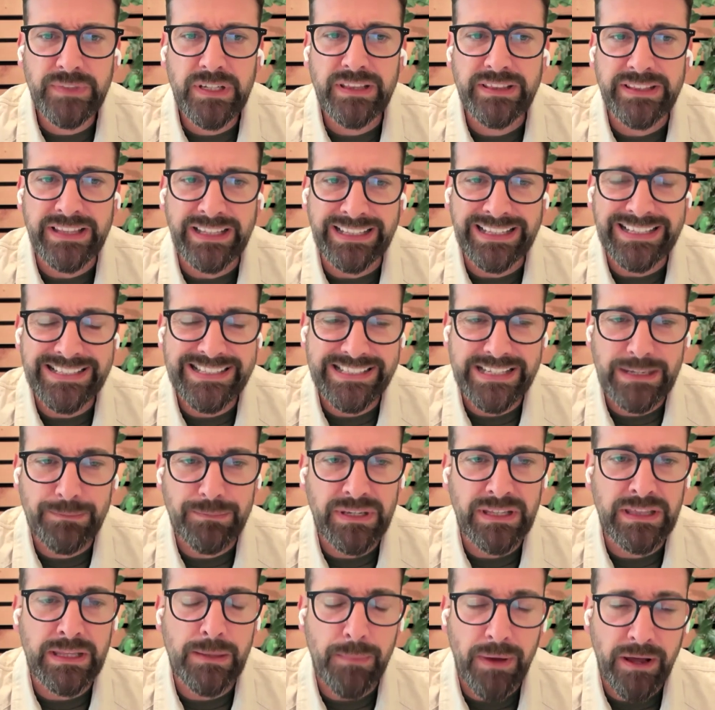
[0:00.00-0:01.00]
The less
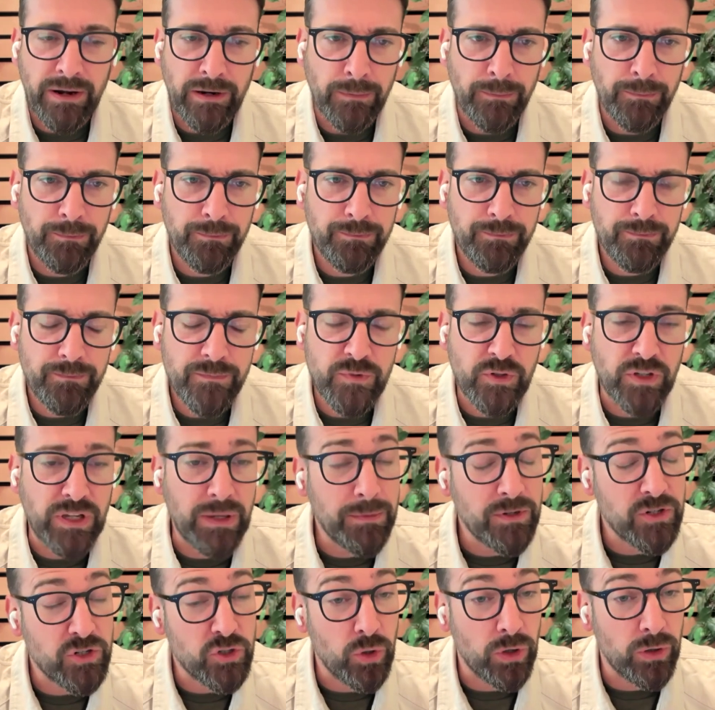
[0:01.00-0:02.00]
skipping, the better. So keep
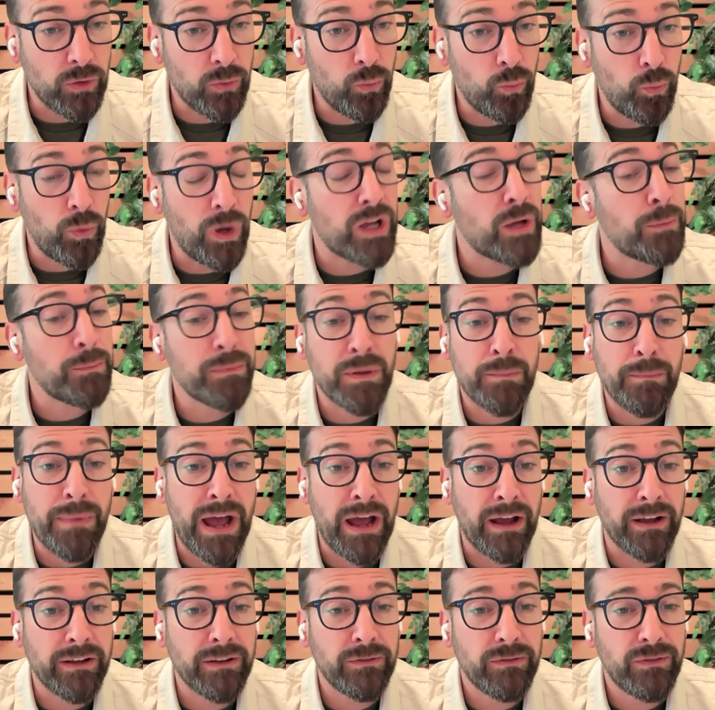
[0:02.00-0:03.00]
it short, welcome them
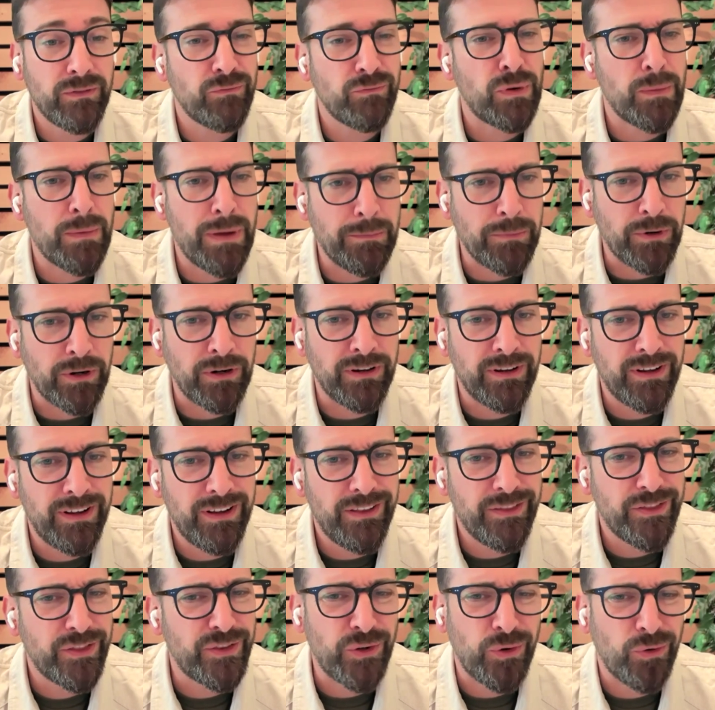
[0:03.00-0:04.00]
back. Remember,
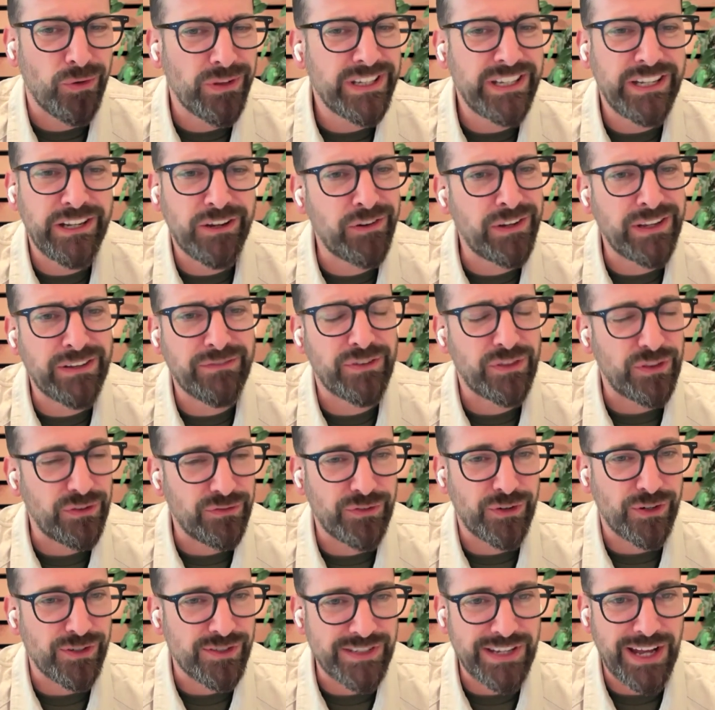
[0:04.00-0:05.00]
they're only hearing it for the
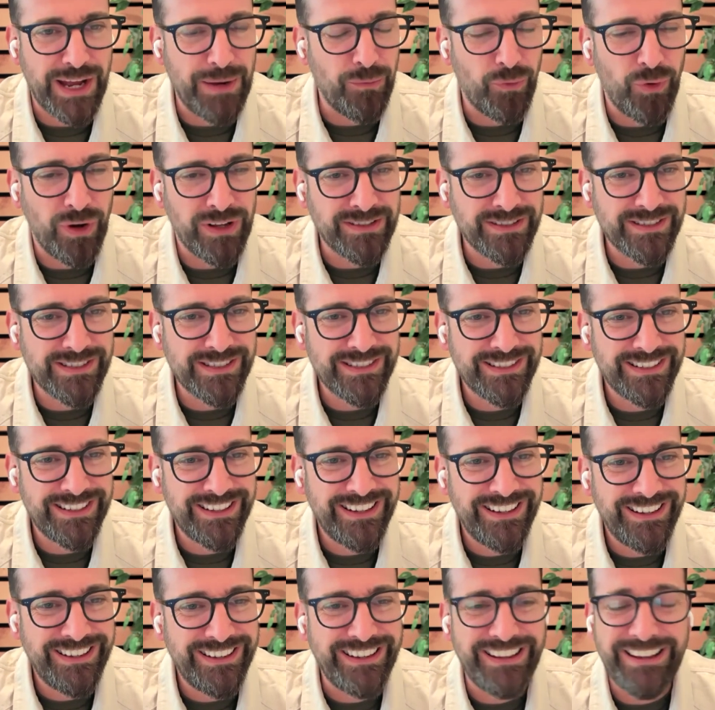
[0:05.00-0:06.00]
first time once.
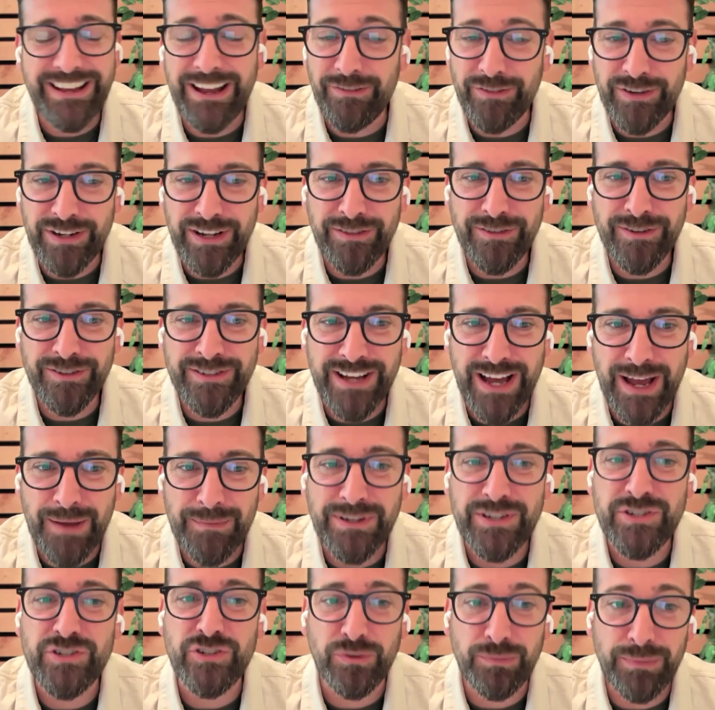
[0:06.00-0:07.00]
Every other time,
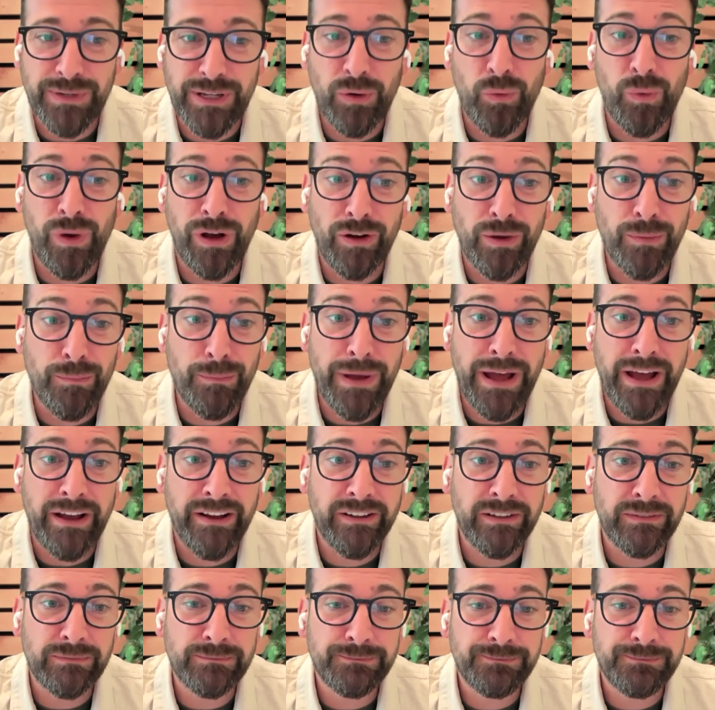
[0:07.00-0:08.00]
it should be a welcome back.